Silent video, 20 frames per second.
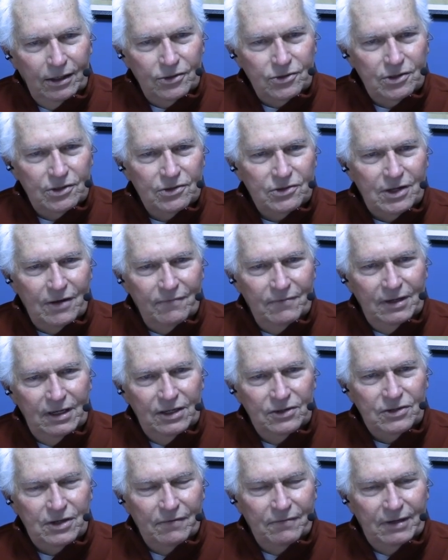in
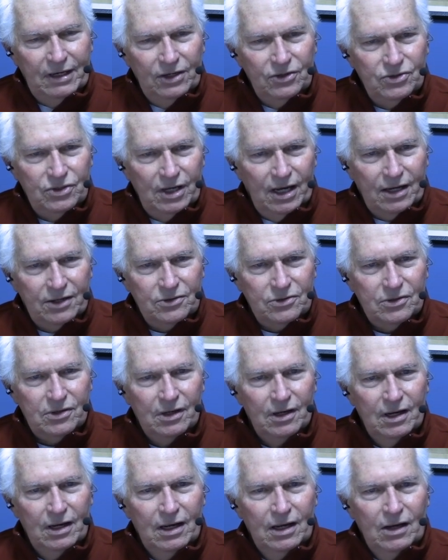1776
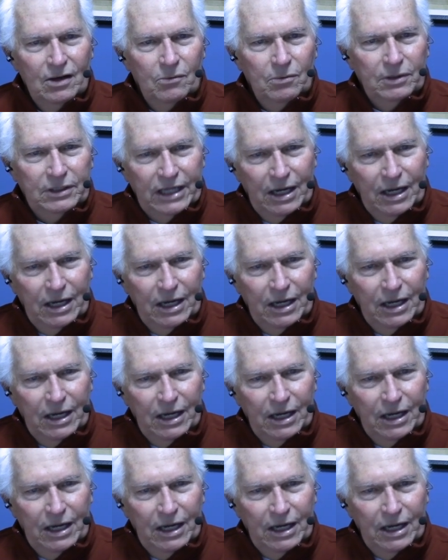when